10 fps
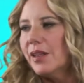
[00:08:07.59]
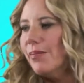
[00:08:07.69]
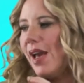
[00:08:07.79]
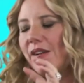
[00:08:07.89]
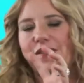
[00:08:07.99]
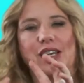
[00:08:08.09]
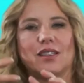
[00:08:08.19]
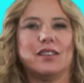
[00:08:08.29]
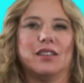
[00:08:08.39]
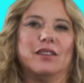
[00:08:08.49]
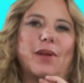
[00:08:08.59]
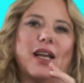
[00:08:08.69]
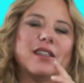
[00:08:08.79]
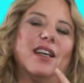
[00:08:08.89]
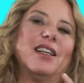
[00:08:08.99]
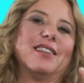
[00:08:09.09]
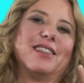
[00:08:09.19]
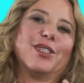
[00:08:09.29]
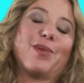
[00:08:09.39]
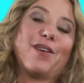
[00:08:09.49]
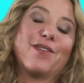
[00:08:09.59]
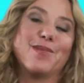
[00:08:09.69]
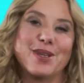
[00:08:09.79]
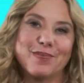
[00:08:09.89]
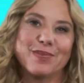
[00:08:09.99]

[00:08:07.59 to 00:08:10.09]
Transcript: manifest and magnetize in this way for me.